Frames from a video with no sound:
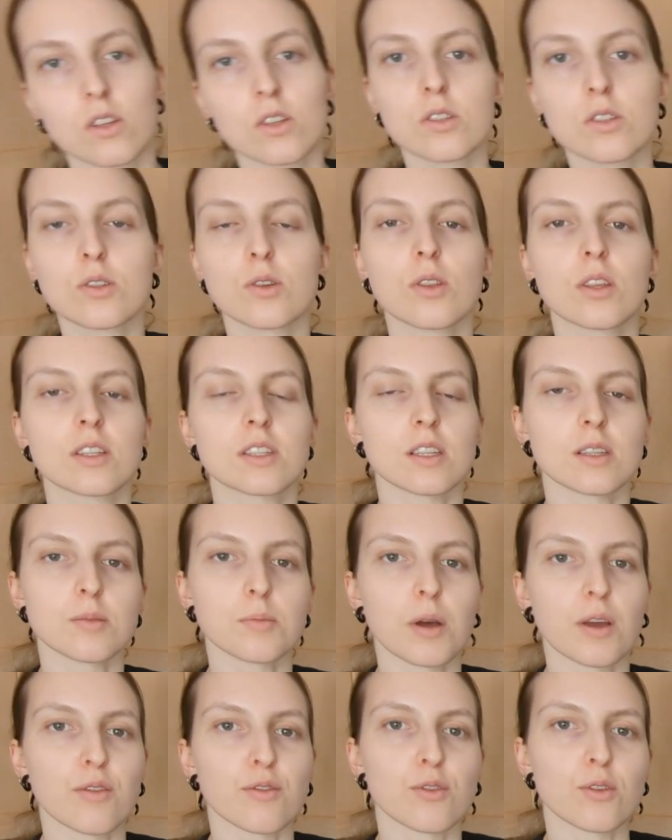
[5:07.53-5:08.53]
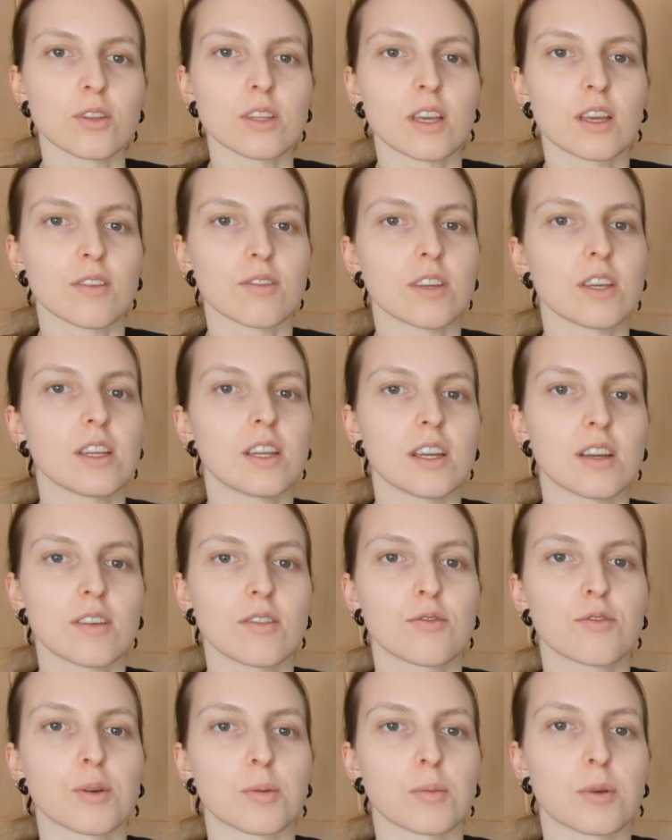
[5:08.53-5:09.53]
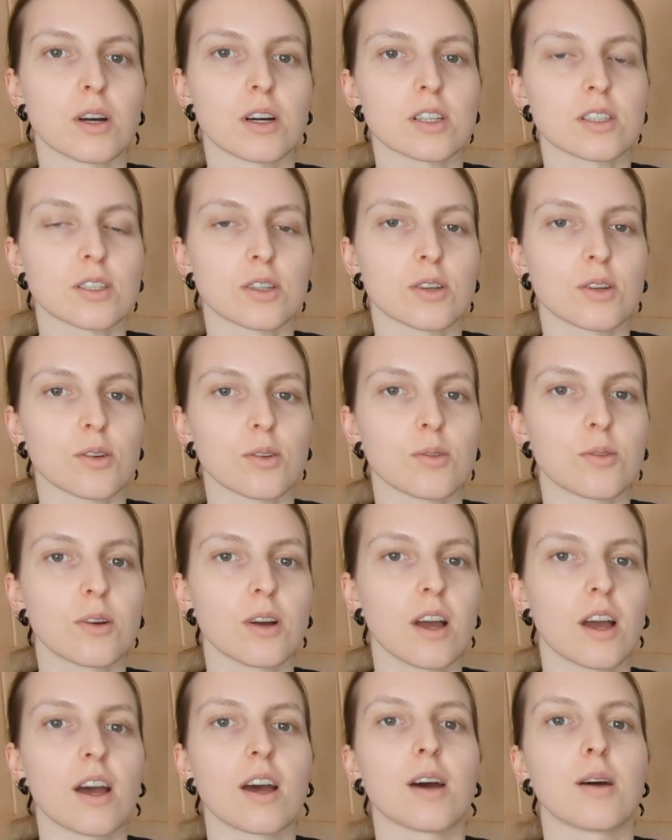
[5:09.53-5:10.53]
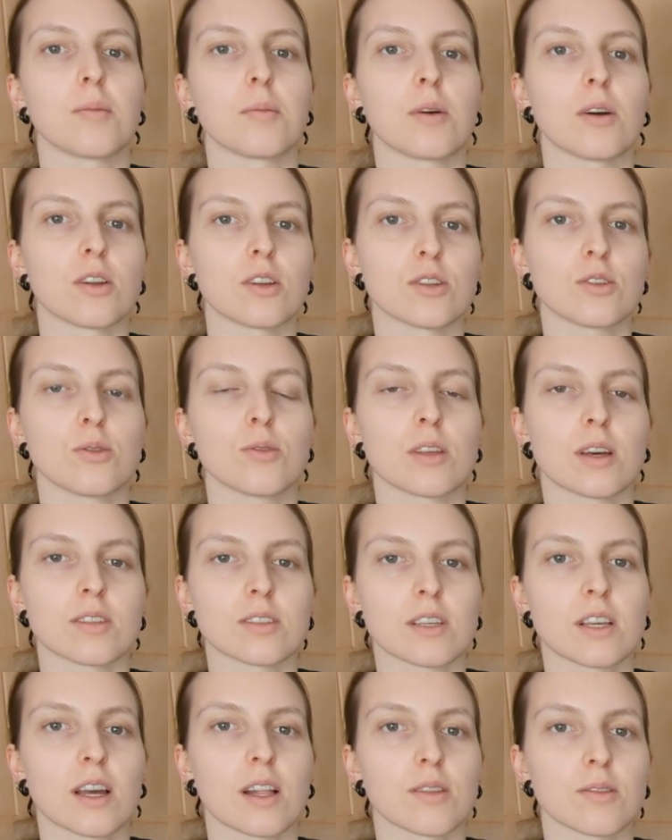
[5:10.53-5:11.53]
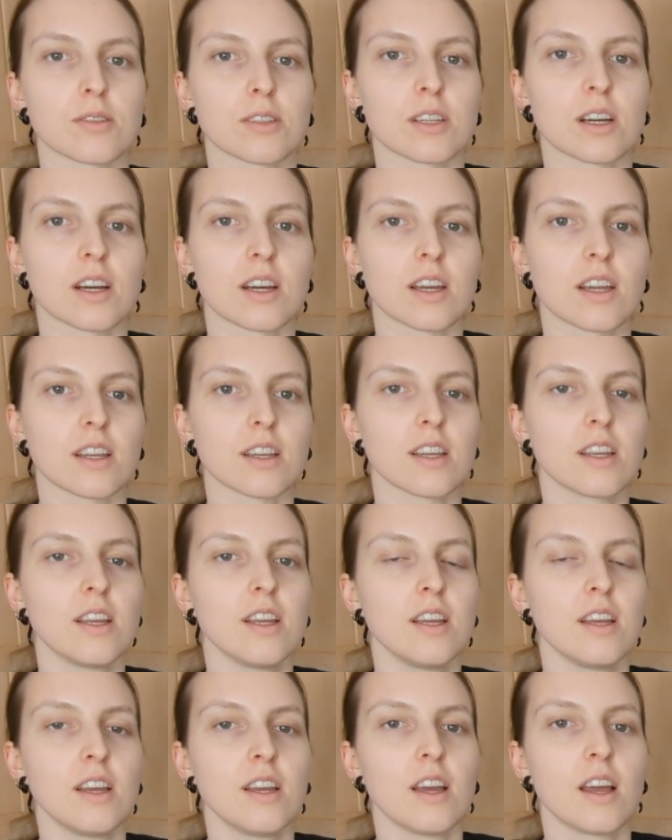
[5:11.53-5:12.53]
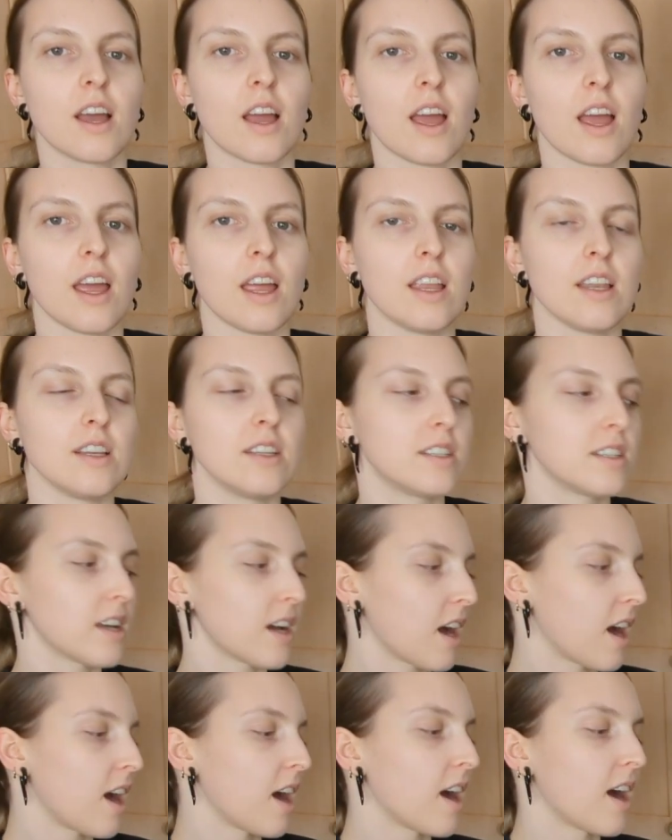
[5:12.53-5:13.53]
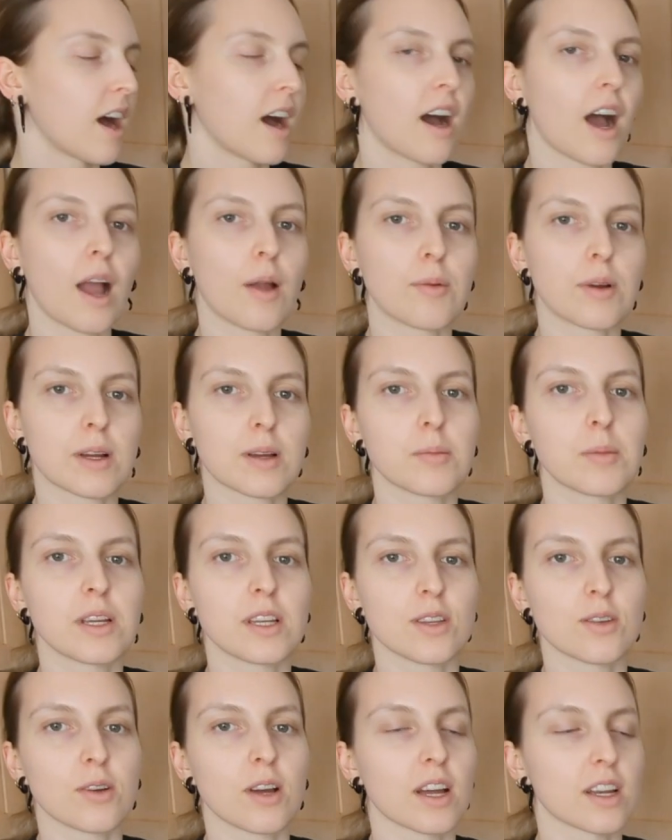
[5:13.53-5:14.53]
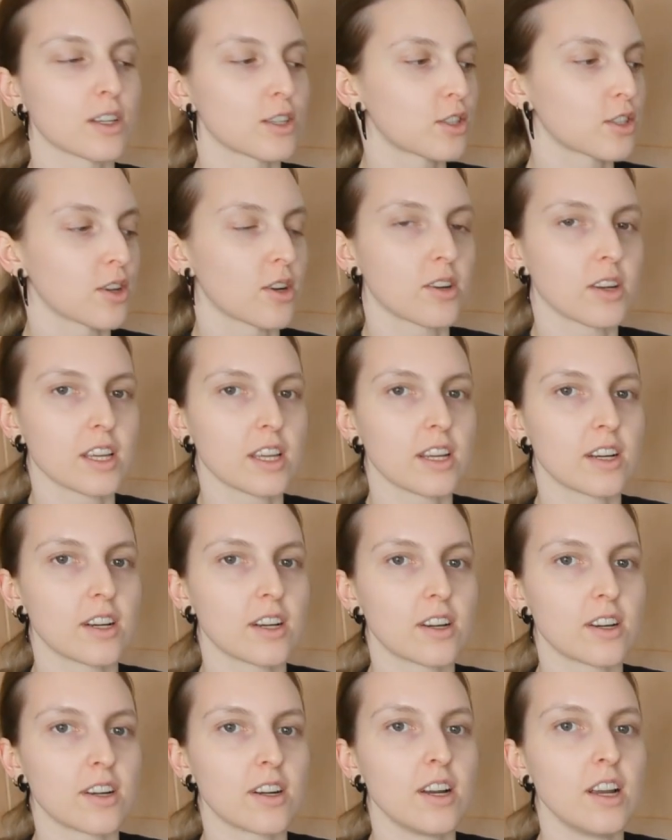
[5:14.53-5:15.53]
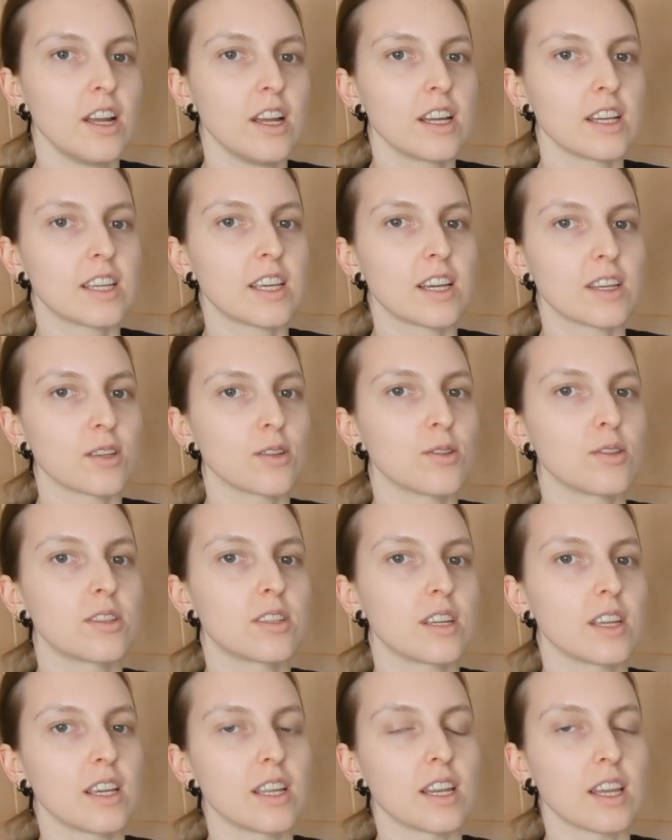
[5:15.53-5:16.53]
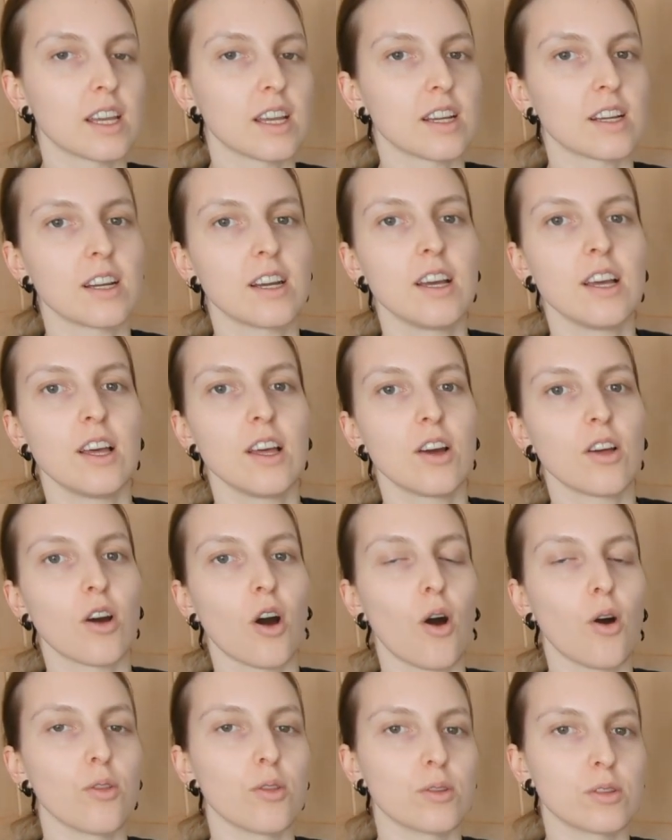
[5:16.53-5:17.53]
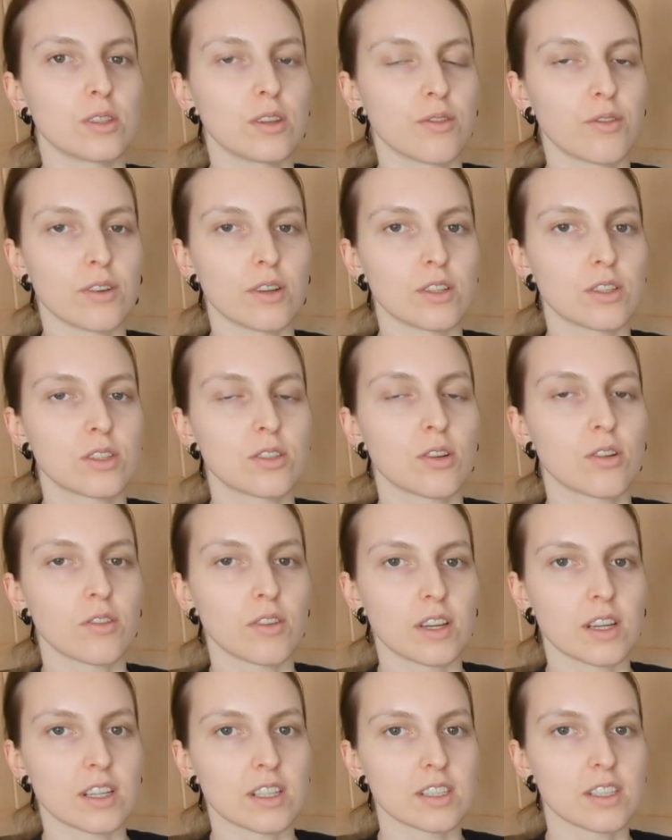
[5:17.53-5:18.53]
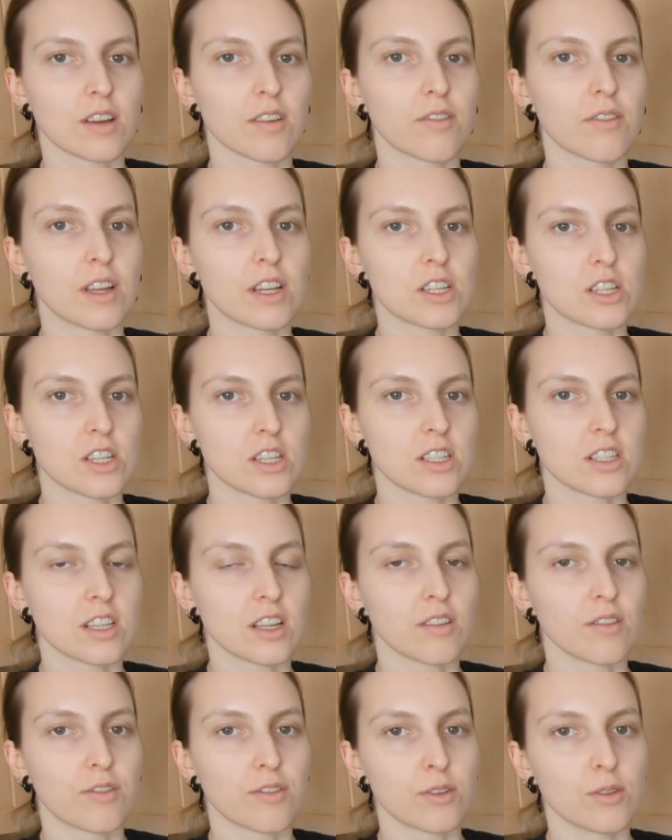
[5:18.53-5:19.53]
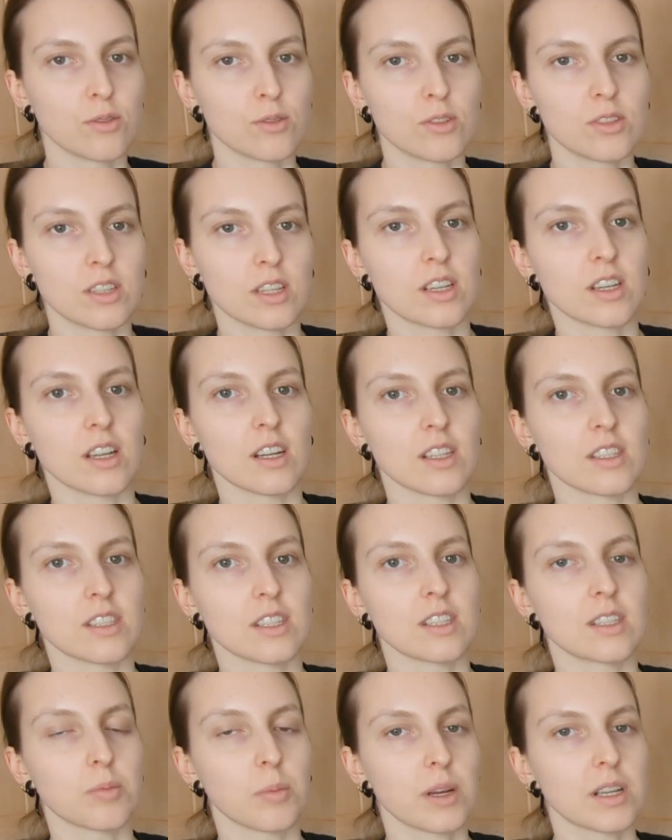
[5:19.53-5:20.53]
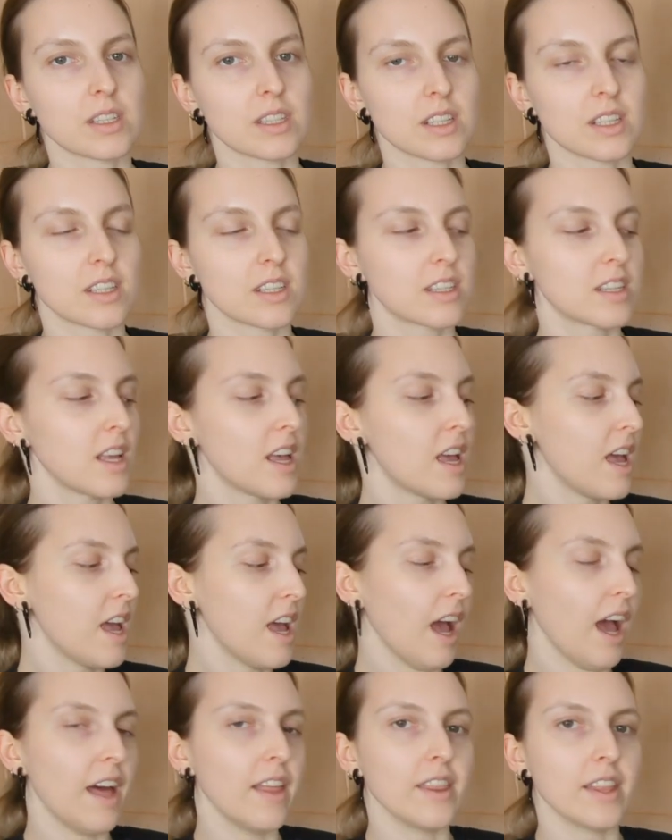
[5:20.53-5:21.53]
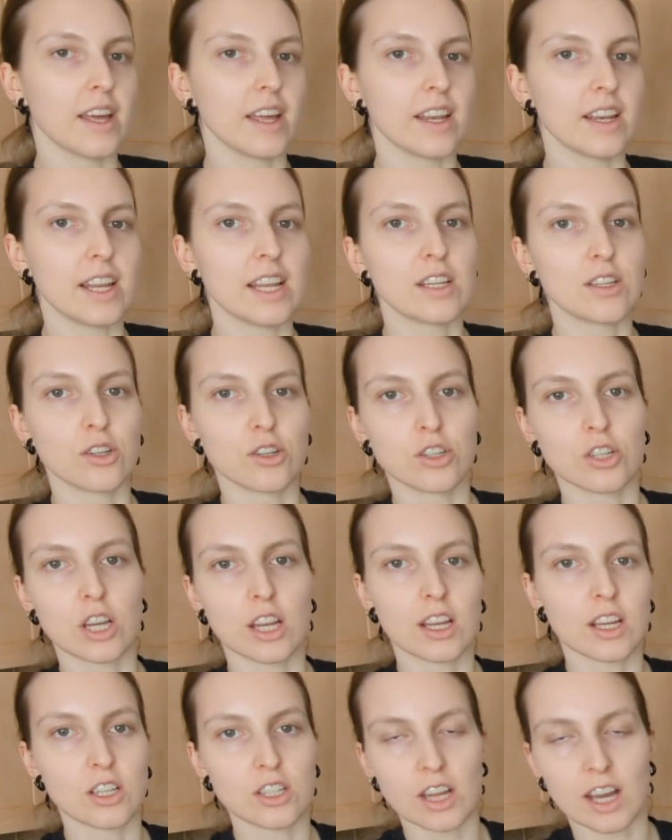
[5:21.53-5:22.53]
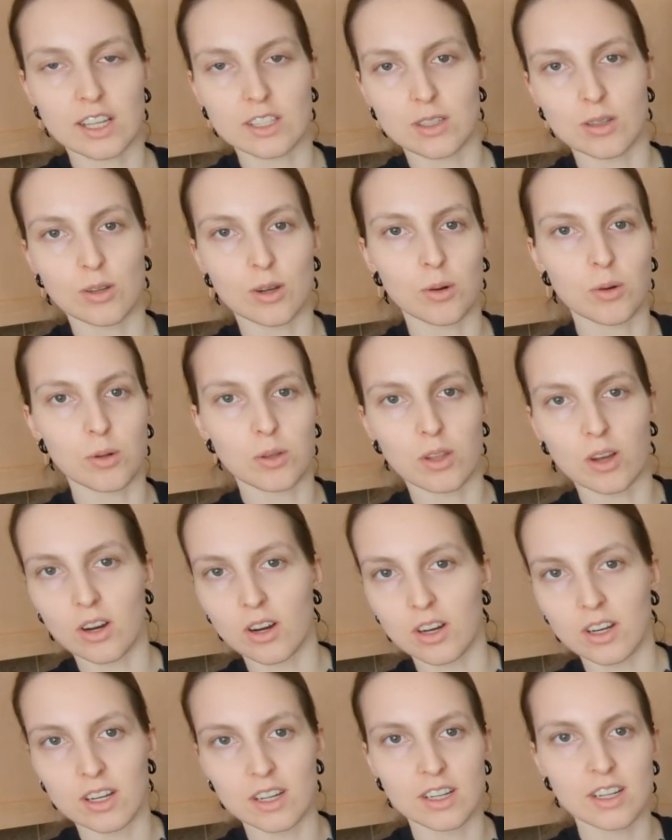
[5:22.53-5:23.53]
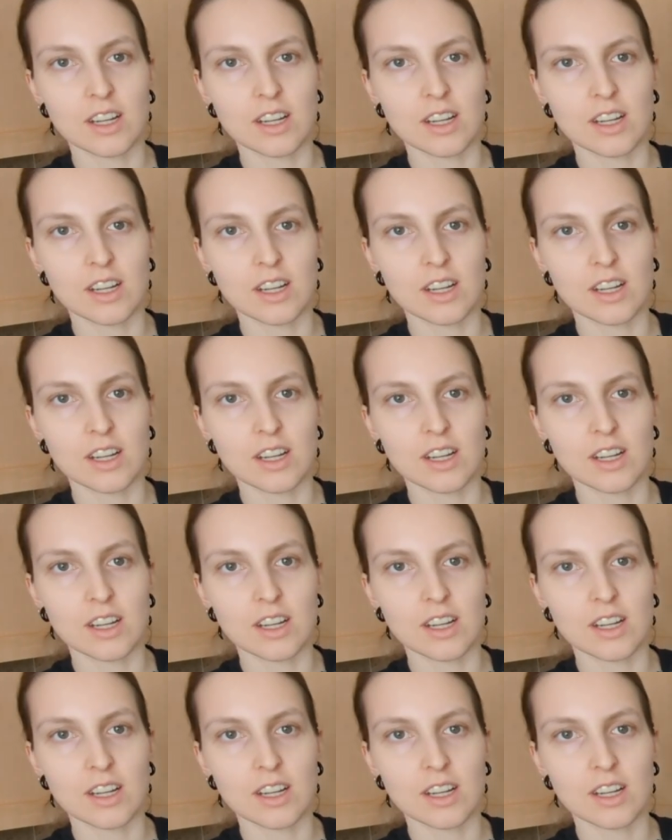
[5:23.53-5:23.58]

So this is my full day of eating from Costco on a 2,000 calorie diet. And I recommend you kind of start here, get used to eating all those different servings of veggies and fruits and nuts and spices, and then interchange as you go along.